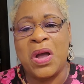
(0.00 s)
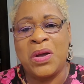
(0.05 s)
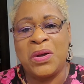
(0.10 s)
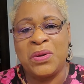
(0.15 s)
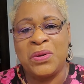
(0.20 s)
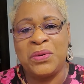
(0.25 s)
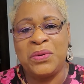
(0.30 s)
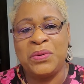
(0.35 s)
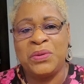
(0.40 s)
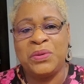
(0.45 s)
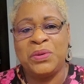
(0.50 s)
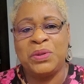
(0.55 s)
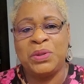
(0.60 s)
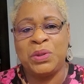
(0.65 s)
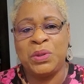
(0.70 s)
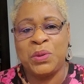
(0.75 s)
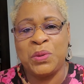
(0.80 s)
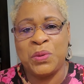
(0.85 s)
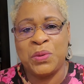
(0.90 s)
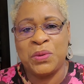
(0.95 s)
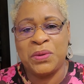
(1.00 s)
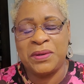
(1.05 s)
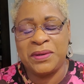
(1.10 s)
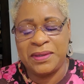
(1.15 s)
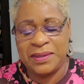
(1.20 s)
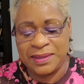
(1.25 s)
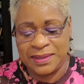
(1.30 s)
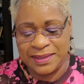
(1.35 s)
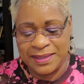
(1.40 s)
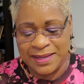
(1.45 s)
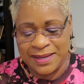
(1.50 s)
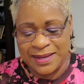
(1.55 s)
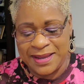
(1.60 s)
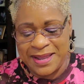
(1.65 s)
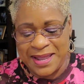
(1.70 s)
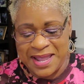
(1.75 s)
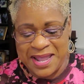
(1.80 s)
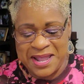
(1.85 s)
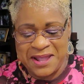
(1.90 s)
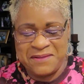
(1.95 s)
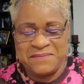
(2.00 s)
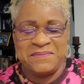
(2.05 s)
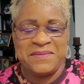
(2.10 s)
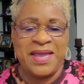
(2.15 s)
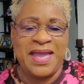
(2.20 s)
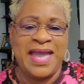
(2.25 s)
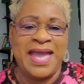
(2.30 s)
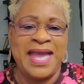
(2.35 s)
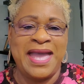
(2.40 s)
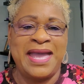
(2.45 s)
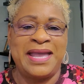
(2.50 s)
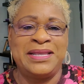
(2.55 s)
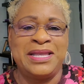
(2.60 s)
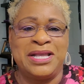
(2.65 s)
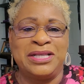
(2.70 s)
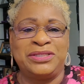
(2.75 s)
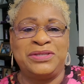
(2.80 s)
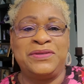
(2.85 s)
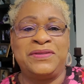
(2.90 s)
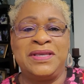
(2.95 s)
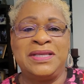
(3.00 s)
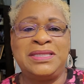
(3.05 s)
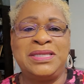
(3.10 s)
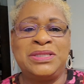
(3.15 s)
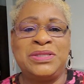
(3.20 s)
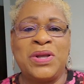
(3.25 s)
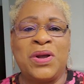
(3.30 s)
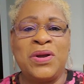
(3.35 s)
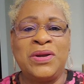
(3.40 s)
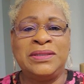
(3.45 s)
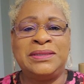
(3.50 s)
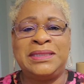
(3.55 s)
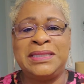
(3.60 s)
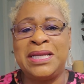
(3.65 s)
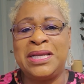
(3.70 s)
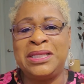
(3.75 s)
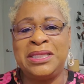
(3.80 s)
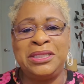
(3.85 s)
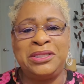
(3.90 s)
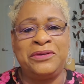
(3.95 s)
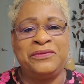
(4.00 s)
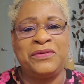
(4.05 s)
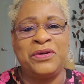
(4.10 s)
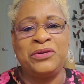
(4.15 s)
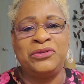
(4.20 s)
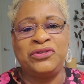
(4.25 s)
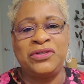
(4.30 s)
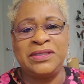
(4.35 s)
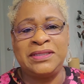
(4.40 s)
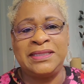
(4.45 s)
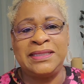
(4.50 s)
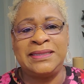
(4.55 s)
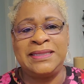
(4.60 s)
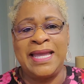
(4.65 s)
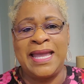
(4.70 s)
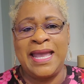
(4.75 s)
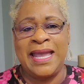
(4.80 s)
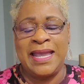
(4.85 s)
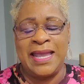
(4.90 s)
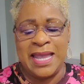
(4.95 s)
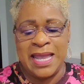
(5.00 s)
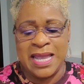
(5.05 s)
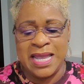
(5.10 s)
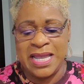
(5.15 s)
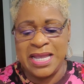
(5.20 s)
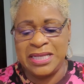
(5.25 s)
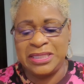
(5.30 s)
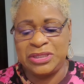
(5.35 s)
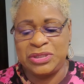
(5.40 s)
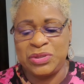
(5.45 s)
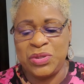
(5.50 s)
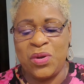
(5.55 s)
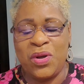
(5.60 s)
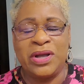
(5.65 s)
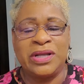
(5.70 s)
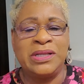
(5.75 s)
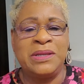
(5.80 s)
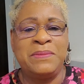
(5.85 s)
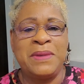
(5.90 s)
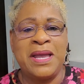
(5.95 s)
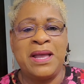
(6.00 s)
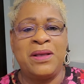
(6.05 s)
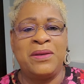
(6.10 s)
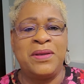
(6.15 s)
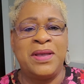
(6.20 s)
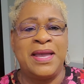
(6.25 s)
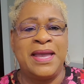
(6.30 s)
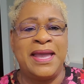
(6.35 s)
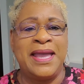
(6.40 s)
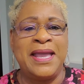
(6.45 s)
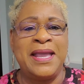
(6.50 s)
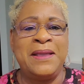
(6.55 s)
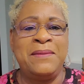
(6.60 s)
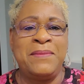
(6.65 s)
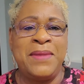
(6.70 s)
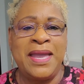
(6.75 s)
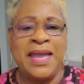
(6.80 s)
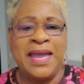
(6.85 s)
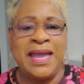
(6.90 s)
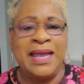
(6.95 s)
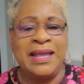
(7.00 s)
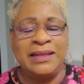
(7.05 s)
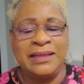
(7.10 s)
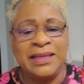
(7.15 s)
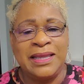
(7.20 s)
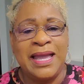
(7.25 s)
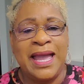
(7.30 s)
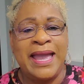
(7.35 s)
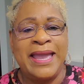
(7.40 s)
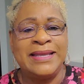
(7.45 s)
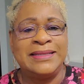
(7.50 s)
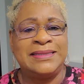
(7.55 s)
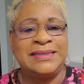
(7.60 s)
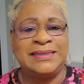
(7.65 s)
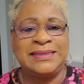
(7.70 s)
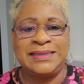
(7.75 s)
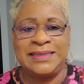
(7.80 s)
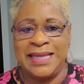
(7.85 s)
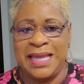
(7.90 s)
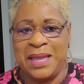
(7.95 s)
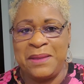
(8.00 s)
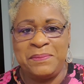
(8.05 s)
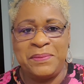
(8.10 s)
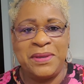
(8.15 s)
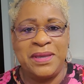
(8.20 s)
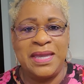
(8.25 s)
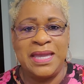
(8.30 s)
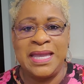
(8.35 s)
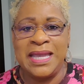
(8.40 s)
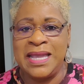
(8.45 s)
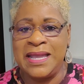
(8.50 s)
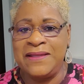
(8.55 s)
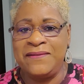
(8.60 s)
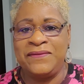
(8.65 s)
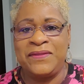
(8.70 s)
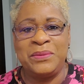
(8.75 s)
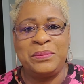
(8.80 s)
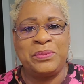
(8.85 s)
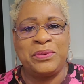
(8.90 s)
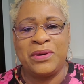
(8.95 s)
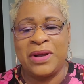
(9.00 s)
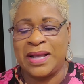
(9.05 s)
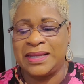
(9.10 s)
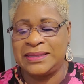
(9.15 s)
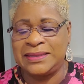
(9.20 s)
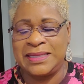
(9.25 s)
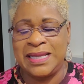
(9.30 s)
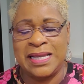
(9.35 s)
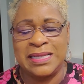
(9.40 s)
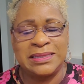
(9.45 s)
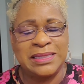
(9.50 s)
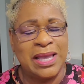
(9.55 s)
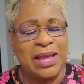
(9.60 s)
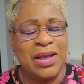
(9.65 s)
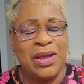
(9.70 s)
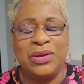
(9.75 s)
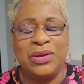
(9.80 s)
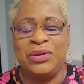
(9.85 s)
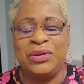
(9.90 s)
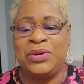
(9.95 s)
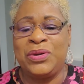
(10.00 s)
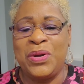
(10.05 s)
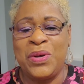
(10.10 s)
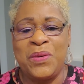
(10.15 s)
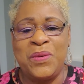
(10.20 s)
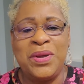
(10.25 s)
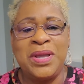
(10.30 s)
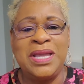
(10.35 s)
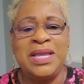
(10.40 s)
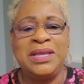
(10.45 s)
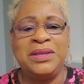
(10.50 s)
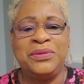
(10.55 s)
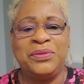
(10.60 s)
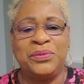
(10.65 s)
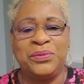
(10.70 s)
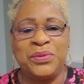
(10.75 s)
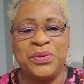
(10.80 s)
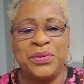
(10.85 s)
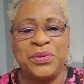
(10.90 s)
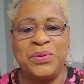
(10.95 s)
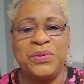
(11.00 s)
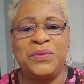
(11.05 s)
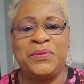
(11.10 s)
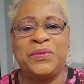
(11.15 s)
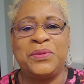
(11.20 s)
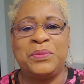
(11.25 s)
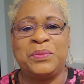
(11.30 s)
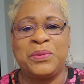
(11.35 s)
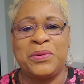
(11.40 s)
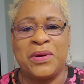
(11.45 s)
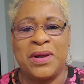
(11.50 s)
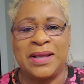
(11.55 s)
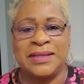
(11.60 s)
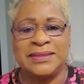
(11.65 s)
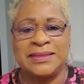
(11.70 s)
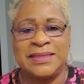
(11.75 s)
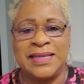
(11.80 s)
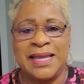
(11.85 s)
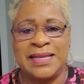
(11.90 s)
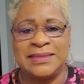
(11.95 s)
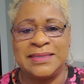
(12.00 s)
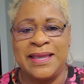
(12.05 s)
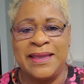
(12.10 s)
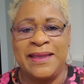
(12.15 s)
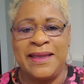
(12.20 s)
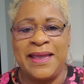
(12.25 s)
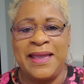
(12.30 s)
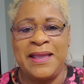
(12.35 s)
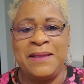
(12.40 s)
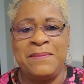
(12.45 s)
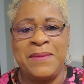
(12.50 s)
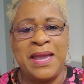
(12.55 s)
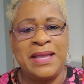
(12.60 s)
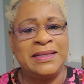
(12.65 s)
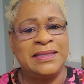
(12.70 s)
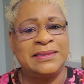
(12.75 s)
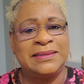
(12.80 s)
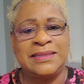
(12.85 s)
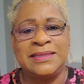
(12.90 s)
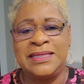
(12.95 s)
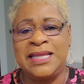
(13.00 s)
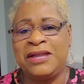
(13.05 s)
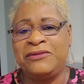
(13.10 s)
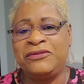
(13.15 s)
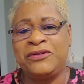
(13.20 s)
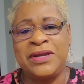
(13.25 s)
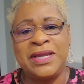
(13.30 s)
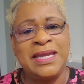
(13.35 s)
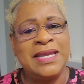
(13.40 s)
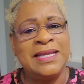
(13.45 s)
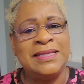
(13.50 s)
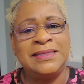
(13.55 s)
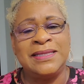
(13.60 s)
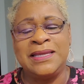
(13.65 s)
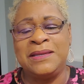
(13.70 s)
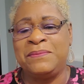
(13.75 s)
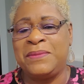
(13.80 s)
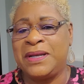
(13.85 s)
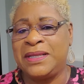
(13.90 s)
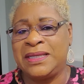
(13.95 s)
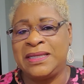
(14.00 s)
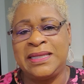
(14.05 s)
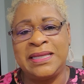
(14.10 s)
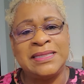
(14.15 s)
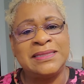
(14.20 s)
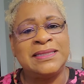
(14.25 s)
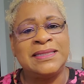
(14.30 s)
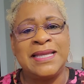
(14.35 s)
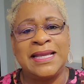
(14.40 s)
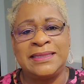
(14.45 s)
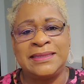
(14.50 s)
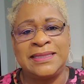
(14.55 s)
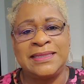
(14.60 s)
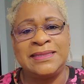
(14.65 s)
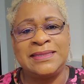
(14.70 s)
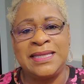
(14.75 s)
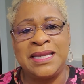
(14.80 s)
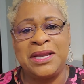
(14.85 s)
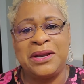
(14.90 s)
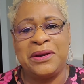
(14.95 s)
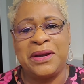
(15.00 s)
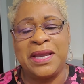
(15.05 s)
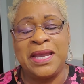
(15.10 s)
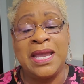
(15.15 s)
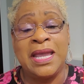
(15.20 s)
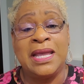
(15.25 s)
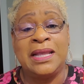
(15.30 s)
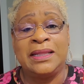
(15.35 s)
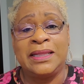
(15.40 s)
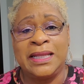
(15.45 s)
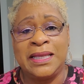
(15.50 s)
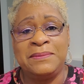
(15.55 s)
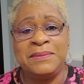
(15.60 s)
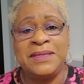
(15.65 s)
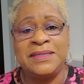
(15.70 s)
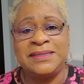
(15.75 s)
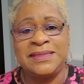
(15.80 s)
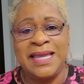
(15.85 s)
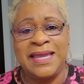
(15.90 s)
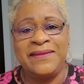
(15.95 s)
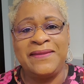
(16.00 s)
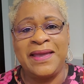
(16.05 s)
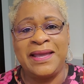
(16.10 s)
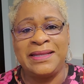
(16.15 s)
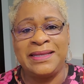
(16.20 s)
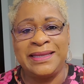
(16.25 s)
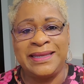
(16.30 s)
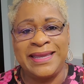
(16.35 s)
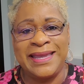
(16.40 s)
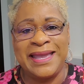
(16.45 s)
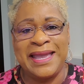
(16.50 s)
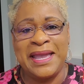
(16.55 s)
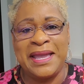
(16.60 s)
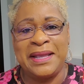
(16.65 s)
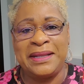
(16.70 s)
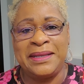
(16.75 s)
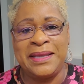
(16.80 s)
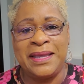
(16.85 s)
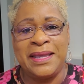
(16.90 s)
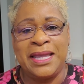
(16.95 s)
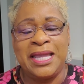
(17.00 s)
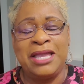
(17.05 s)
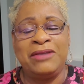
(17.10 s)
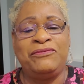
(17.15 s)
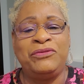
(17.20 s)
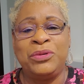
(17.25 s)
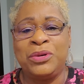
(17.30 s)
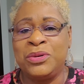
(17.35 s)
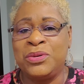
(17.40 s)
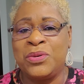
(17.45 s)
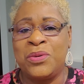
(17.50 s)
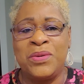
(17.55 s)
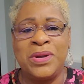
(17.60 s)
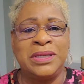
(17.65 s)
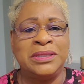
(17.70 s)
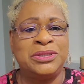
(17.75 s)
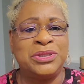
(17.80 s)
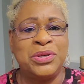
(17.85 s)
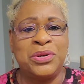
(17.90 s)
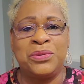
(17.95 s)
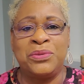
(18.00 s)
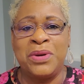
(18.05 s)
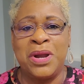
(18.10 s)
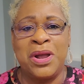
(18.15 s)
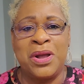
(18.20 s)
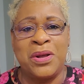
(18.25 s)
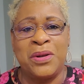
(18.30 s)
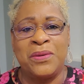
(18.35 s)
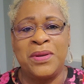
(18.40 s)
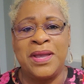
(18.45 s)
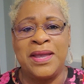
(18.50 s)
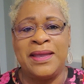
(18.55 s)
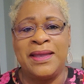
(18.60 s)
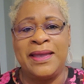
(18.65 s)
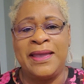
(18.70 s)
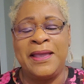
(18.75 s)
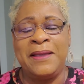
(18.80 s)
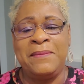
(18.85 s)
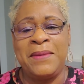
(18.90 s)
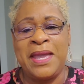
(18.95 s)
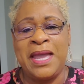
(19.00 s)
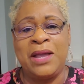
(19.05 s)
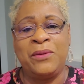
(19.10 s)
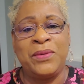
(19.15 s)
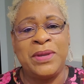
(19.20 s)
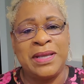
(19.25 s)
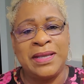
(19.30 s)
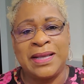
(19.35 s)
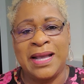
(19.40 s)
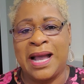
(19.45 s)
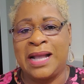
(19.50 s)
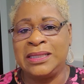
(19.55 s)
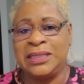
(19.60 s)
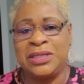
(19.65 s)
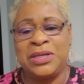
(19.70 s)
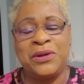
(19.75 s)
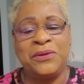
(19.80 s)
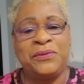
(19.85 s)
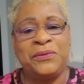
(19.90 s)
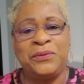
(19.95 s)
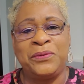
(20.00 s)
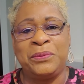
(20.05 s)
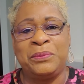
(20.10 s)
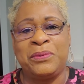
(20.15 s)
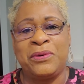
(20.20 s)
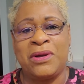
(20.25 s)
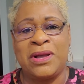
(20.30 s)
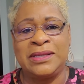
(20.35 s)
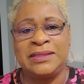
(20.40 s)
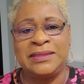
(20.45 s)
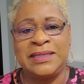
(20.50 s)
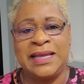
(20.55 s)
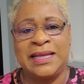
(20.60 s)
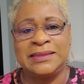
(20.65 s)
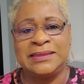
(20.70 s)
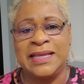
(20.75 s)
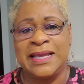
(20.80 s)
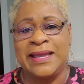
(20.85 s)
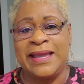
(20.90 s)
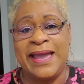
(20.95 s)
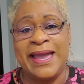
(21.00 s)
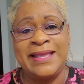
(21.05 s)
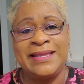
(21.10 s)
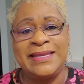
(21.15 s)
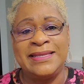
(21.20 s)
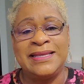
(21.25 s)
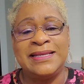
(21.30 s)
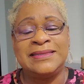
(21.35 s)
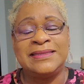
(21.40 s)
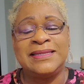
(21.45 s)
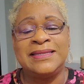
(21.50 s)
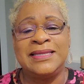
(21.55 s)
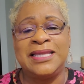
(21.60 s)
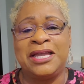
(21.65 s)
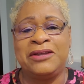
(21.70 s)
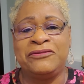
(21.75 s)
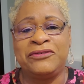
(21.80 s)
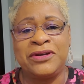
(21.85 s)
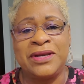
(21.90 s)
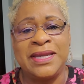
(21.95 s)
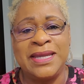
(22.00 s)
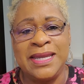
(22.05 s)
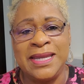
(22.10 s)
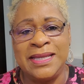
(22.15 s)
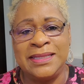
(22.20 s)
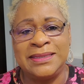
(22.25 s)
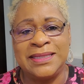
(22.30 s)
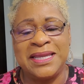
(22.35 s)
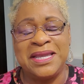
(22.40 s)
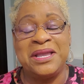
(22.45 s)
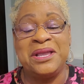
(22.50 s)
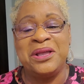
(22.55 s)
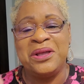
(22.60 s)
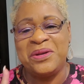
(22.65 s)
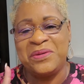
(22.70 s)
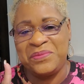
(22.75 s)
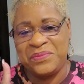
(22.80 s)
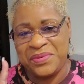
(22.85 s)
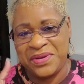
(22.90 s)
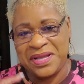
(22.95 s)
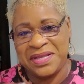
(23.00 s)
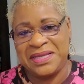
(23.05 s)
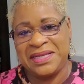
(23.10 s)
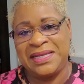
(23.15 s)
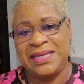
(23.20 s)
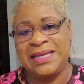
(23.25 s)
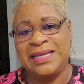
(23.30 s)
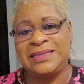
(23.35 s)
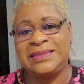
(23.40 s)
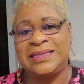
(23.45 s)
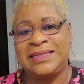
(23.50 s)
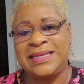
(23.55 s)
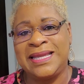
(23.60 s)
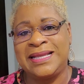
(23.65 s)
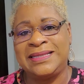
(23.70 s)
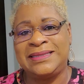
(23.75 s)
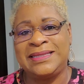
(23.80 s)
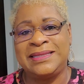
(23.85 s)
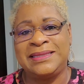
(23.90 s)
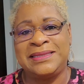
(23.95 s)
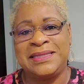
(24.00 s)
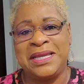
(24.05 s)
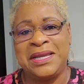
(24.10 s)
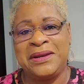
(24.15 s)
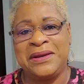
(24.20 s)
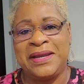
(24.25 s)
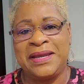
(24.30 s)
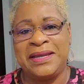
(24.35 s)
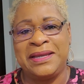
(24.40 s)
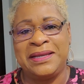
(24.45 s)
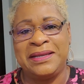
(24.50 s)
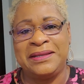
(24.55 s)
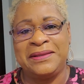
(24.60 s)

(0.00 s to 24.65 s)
O Lord. Amen. So this is our daily devotion today. It's talking about, amen, a step in the process, going through the process. Amen. It's never easy, but it is necessary. Let me say that again. If you're going to grow, amen, we got to go through the process. And it is never easy, but it is necessary.